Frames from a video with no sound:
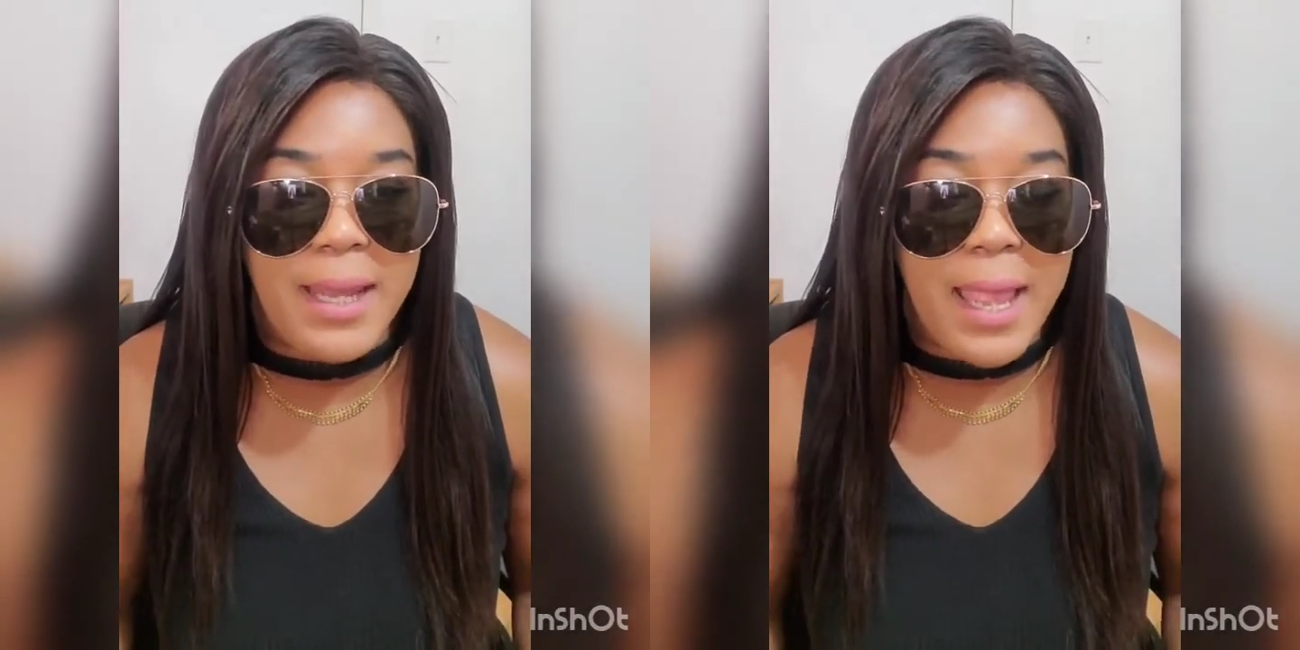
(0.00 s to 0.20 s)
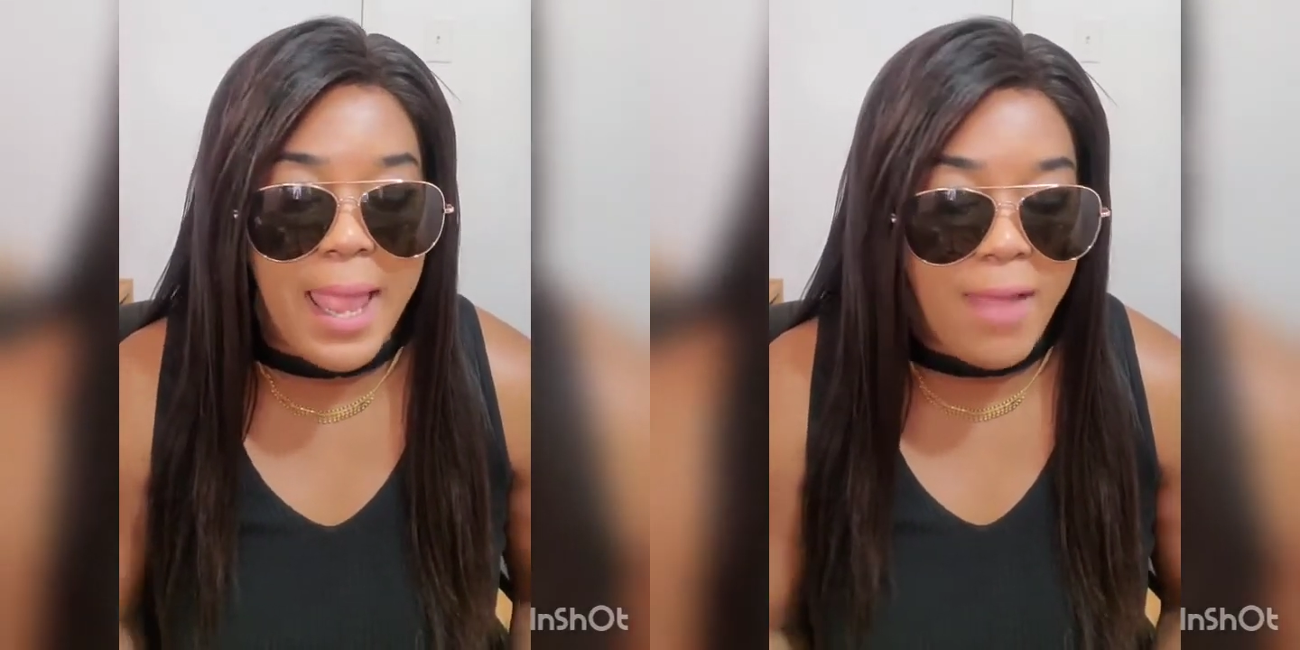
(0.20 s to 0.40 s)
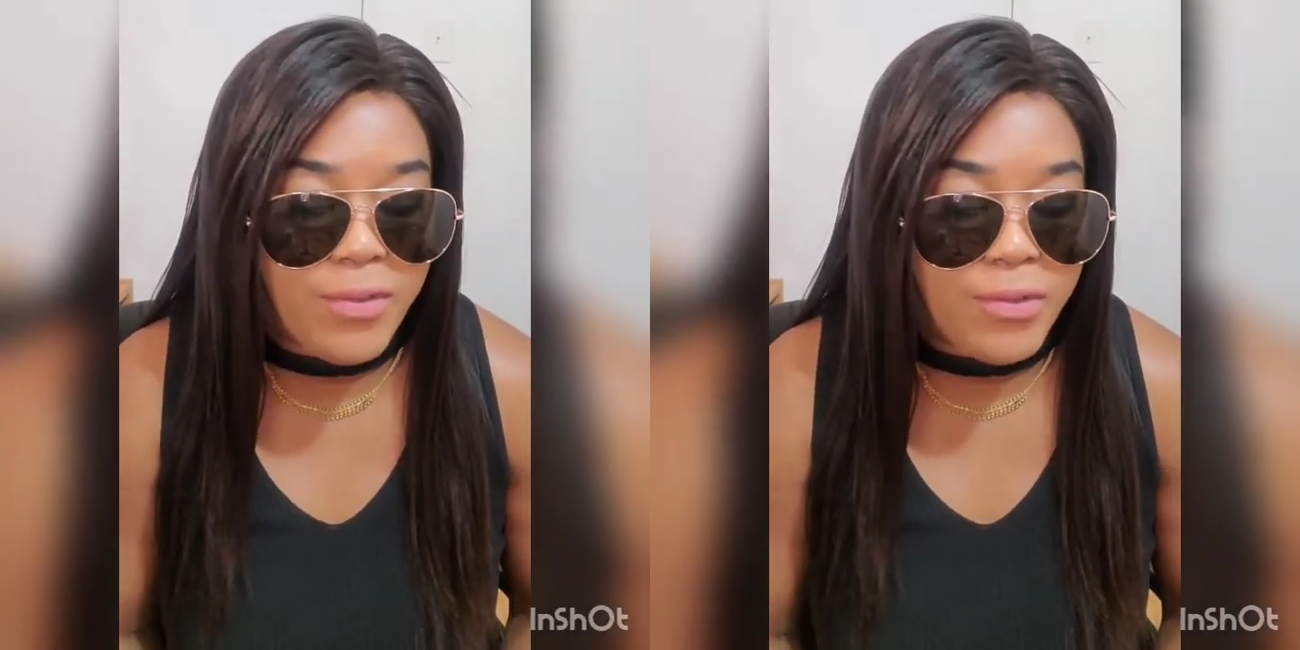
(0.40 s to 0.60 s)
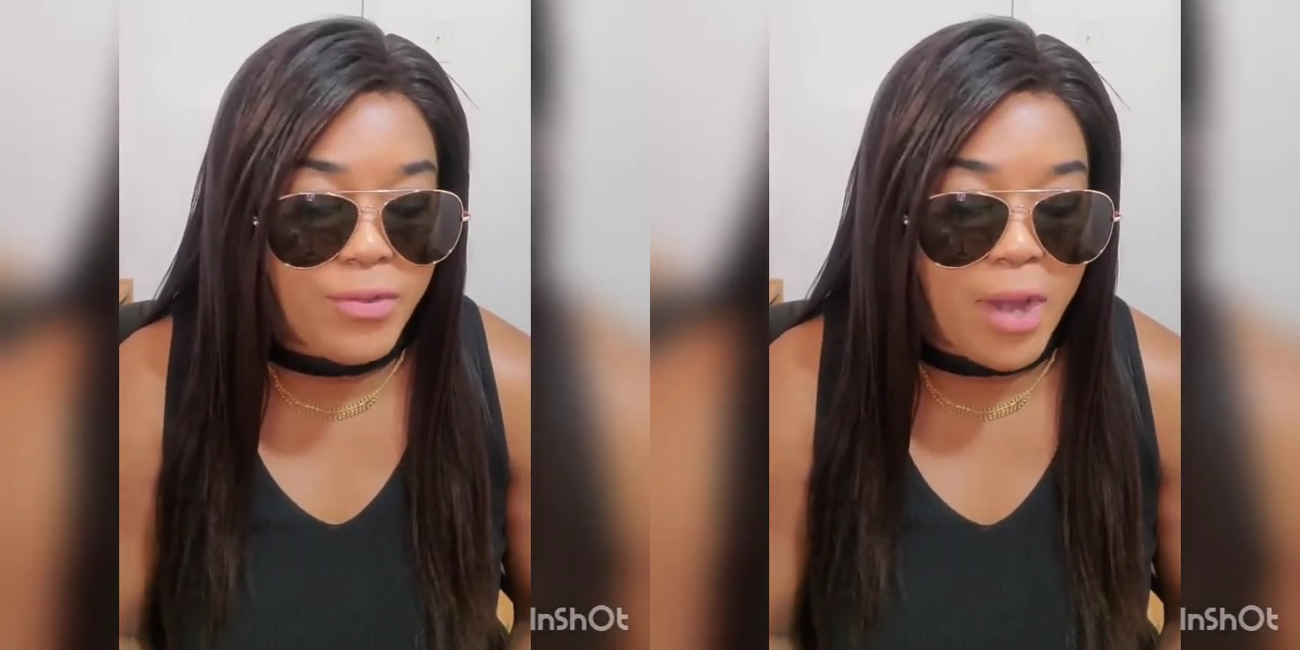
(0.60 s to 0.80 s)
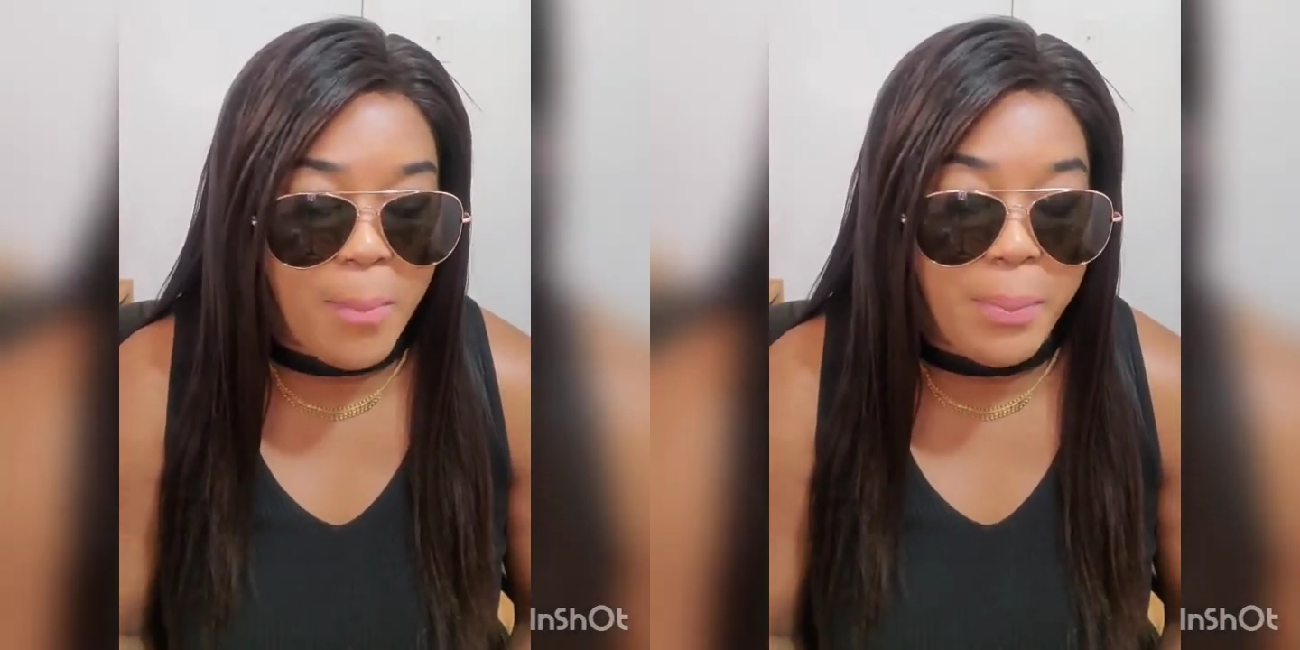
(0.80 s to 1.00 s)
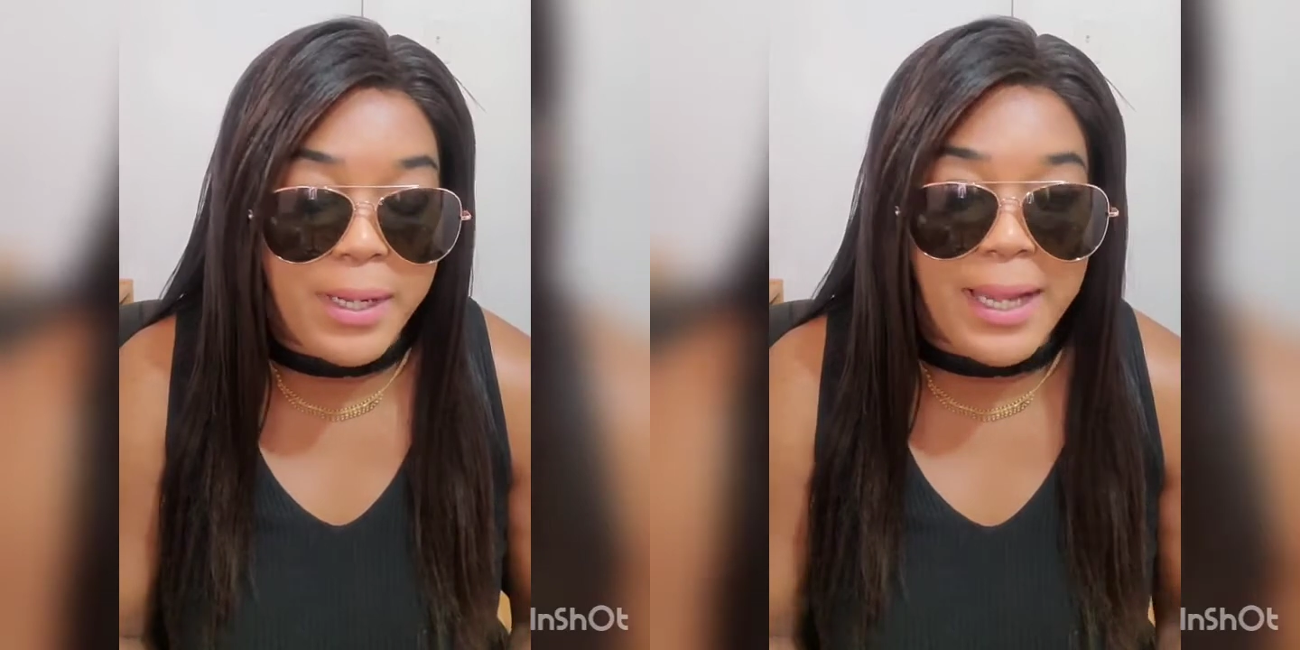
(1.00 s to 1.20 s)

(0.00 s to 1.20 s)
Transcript: I haven't put